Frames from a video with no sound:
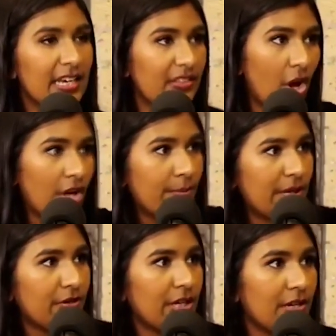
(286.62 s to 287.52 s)
in the
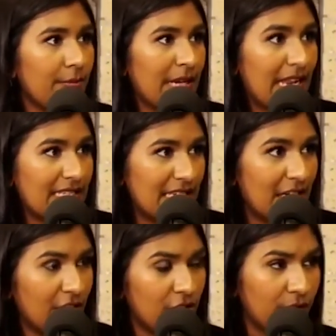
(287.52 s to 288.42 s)
Iberian
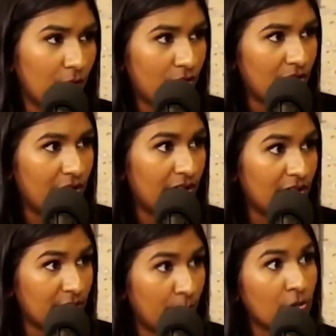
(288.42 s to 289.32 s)
Peninsula, and you've got the
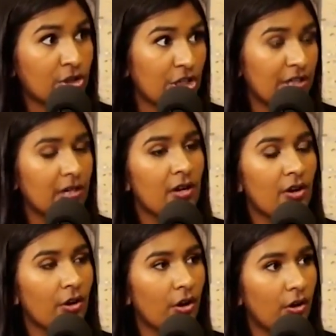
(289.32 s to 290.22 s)
expulsion
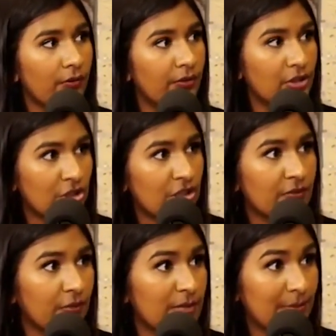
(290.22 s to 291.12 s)
of the
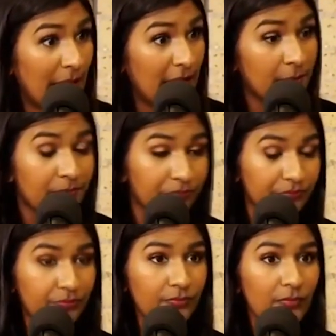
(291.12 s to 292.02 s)
Jews from Spain,
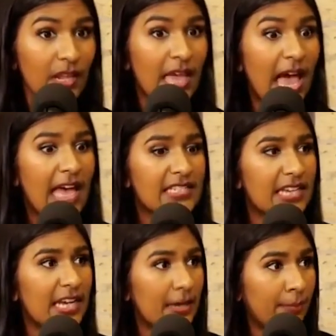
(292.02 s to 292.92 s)
and
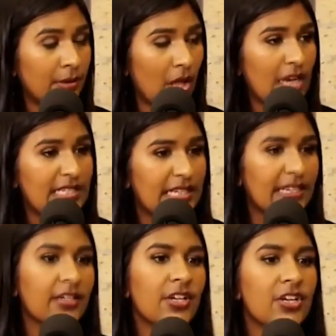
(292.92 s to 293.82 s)
it applies
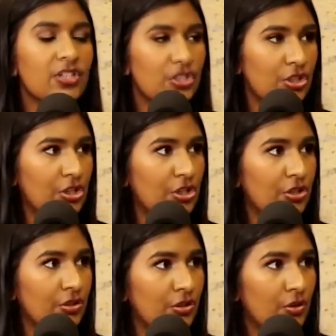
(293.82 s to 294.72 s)
it
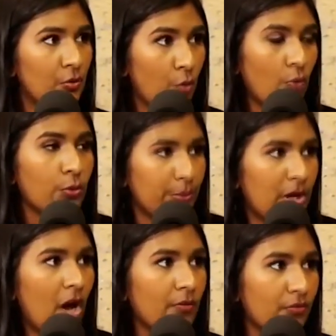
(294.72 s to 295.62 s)
to what would
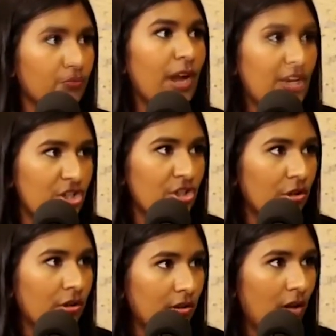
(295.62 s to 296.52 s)
become
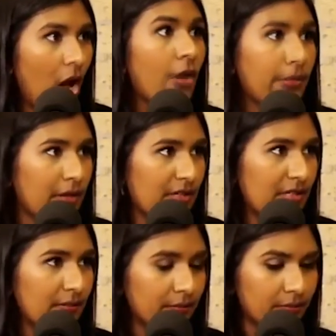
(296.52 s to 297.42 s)
racial
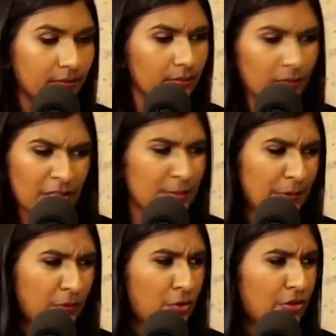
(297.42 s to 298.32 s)
others. is
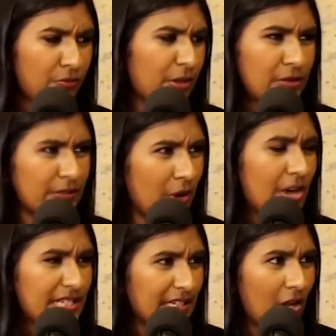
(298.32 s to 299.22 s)
before the real
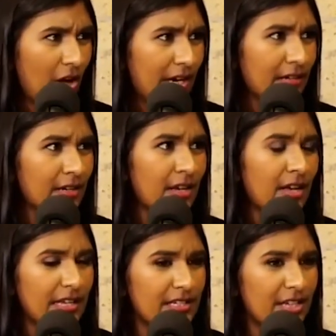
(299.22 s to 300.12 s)
dividing line
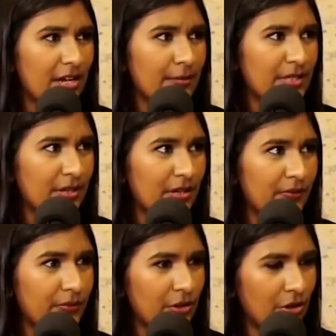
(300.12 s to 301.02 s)
in terms
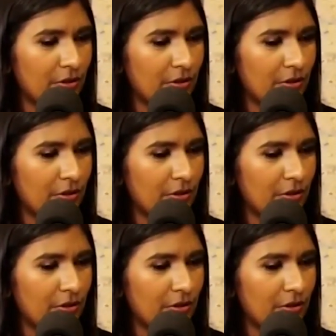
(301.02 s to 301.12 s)
of, you